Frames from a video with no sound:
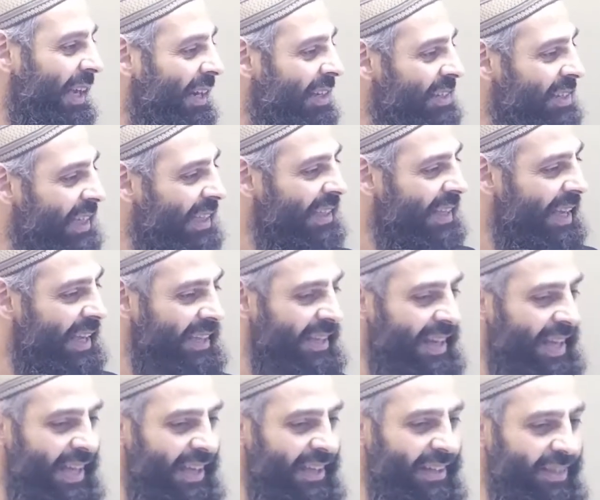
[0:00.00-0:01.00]
And I said, La
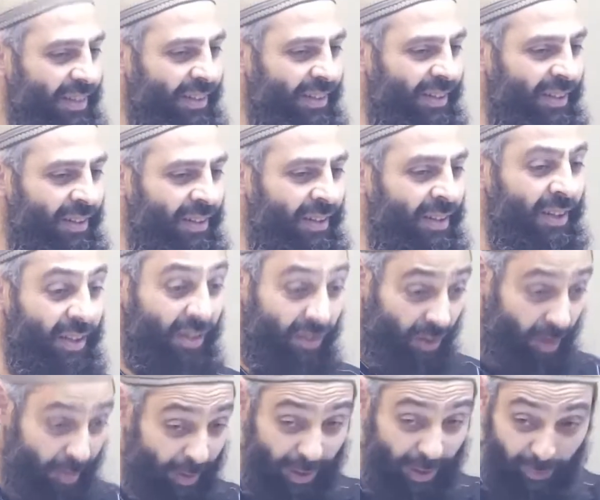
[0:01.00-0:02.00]
ilaha illallah.
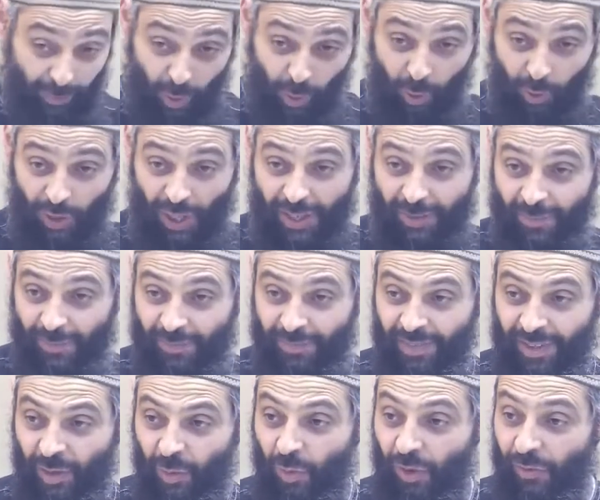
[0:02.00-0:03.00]
Rabi' ibn al Khutaym,
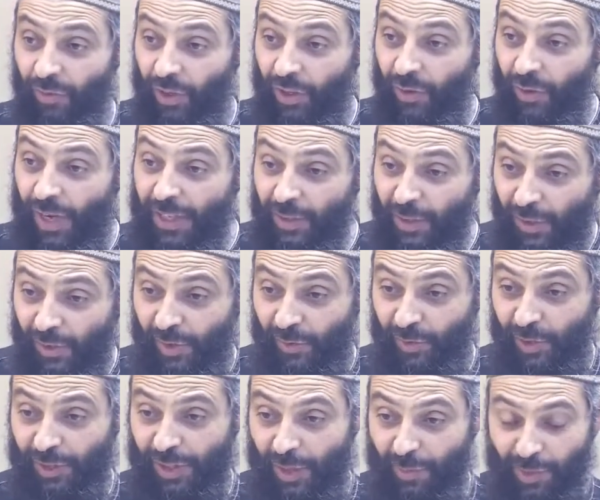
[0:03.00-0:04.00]
one of the greatest
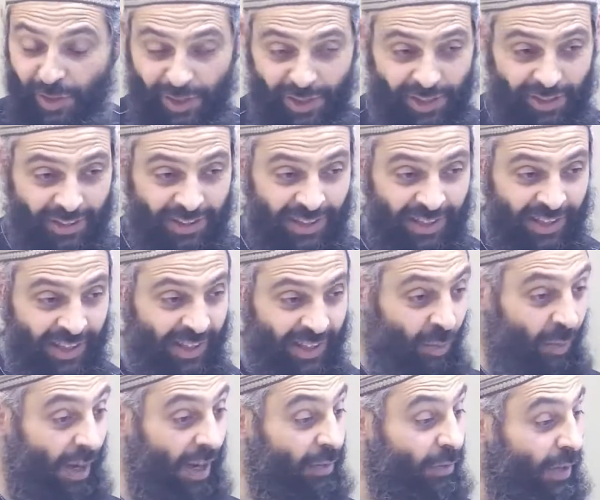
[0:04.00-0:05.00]
of the tabi'een.
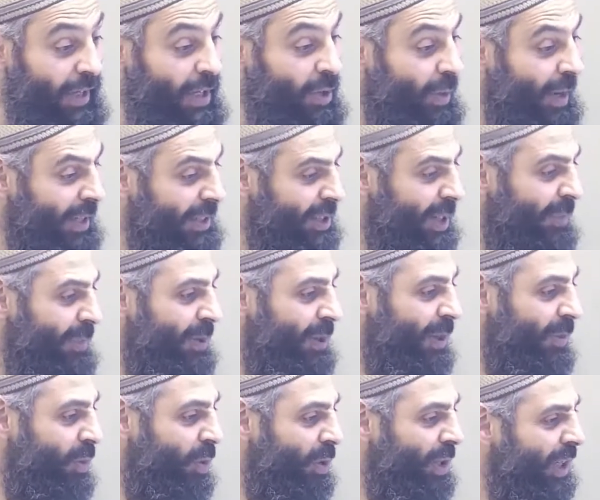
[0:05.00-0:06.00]
Whenever he wakes up
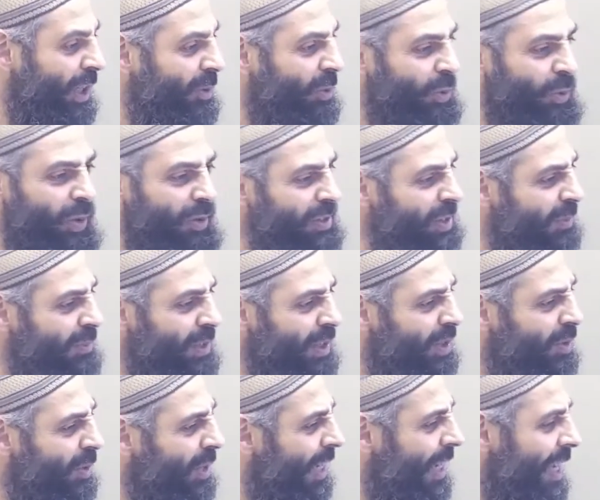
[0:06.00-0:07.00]
in the morning, he would do
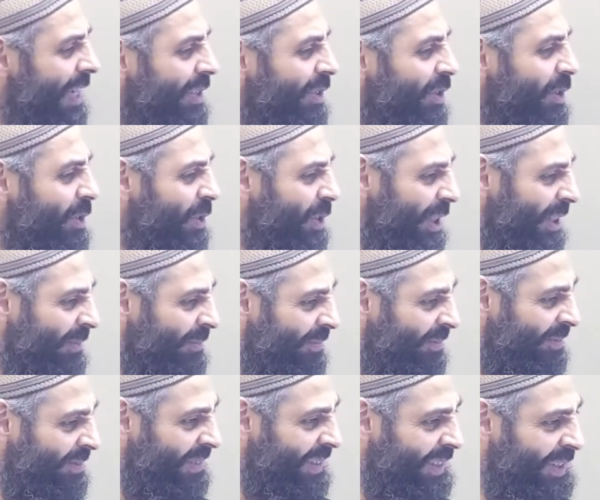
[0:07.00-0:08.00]
something really interesting.
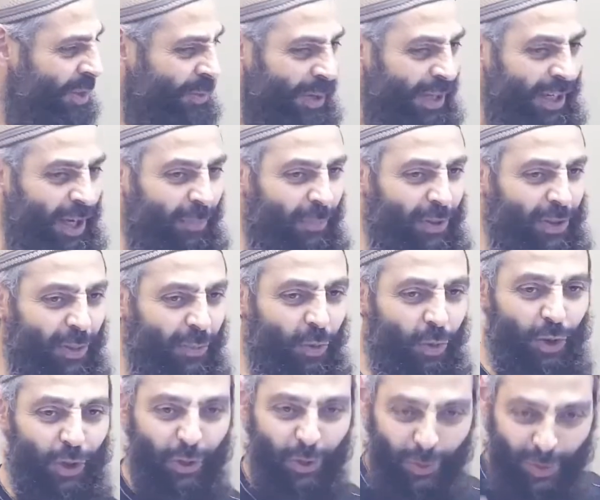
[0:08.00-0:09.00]
You wake up in the
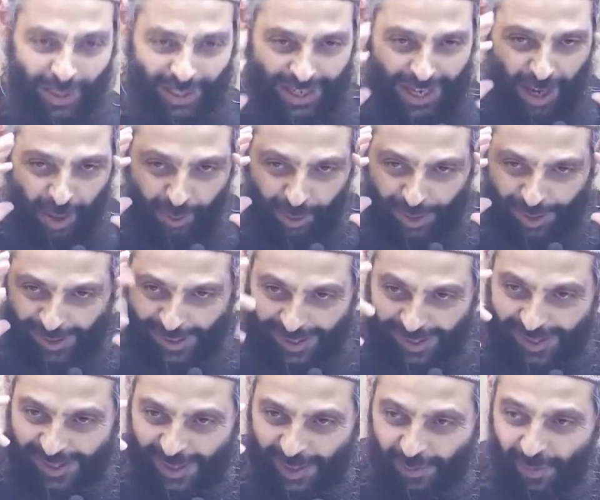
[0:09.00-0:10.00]
morning, look again how he
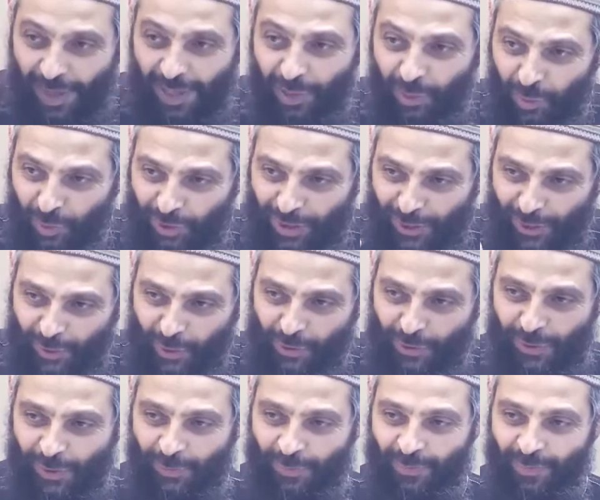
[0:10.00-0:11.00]
sets his mind with this
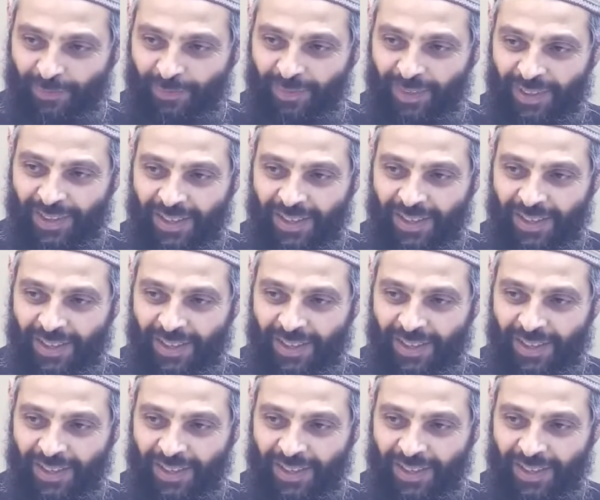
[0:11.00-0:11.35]
concept.